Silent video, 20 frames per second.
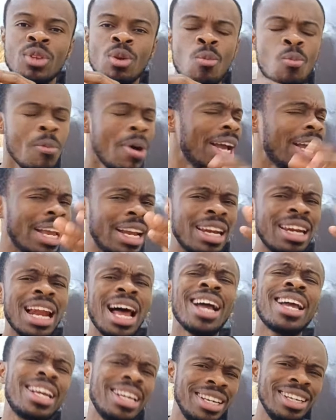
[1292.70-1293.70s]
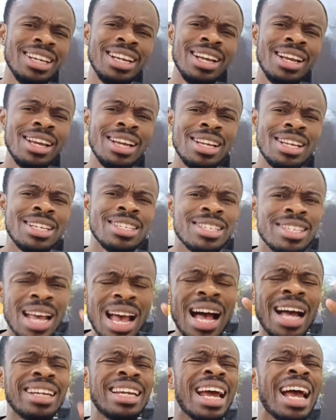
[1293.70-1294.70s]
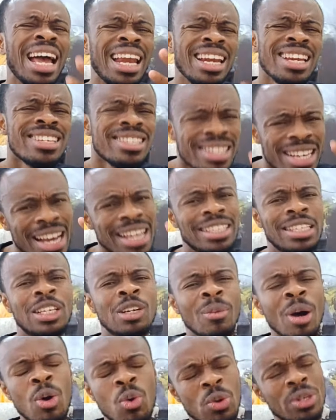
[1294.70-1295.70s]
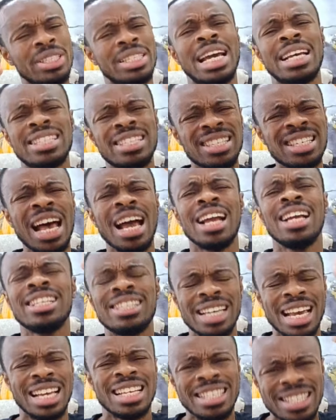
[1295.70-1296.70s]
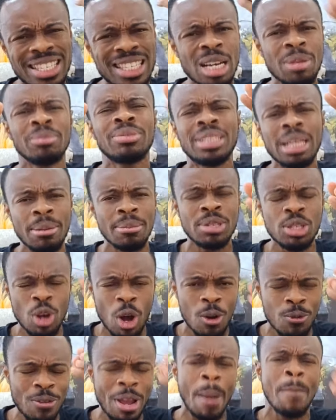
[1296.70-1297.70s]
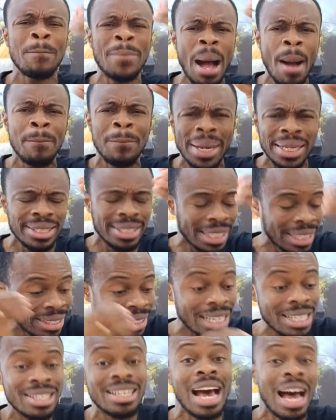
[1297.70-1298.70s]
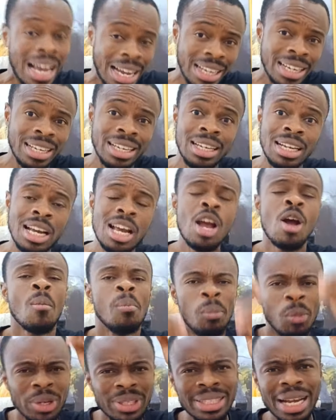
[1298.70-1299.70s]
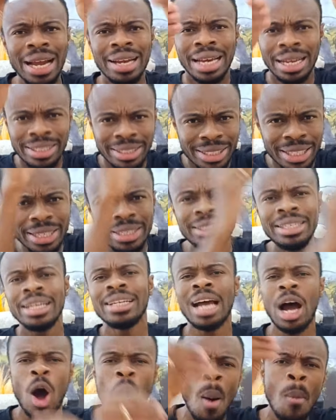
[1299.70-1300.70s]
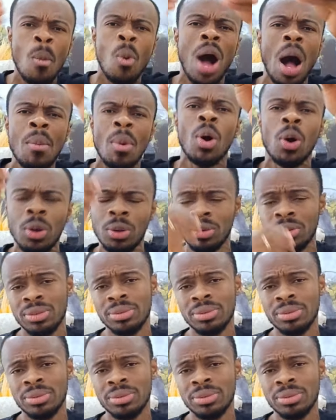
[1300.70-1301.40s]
Mwaye lucky. Se at the early stage, numa hun the signs and symptoms of a puppet in this guy. Munyay de chi di na omu amo.